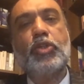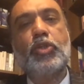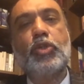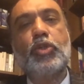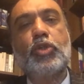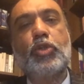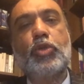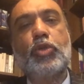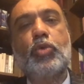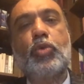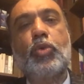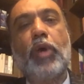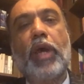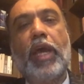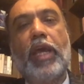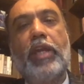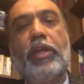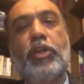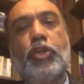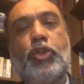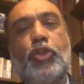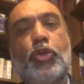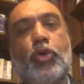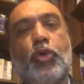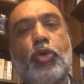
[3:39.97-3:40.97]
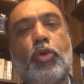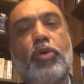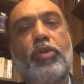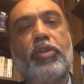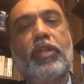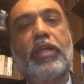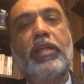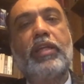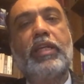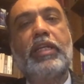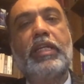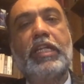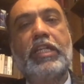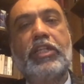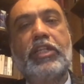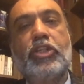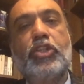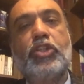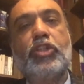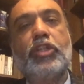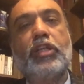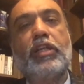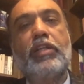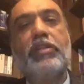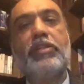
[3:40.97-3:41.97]
to ensure that
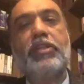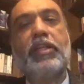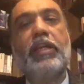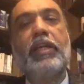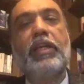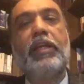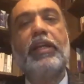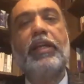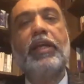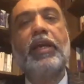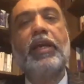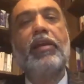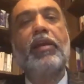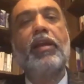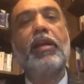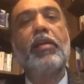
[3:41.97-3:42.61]
digital is an integral